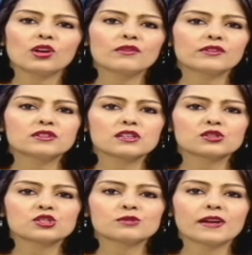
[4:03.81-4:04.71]

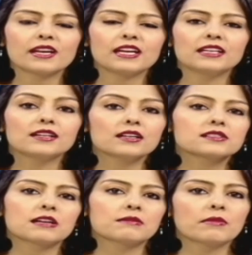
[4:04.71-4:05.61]
infrastructure spending does
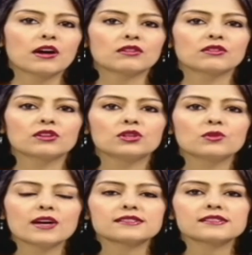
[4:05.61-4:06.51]
come about in the
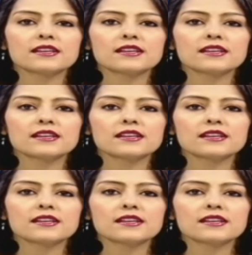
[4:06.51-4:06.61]
US?